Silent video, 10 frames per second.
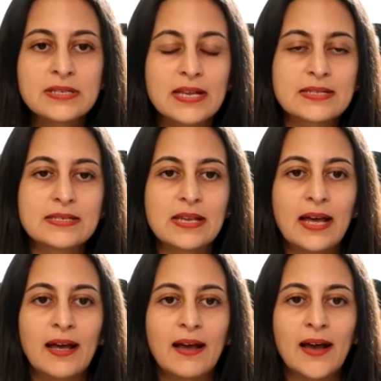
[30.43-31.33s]
That's
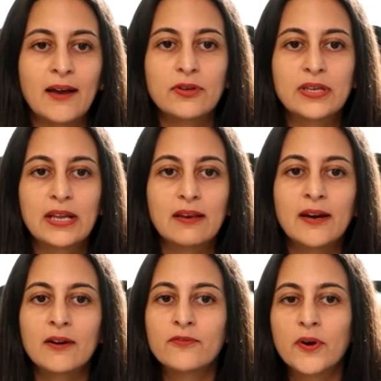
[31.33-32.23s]
how you can
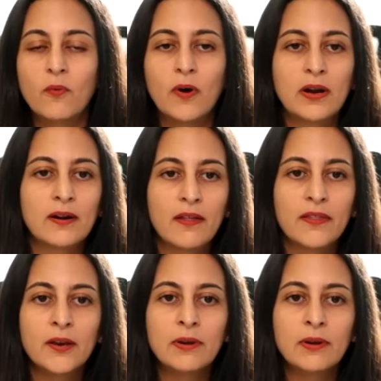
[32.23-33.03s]
learn from one another.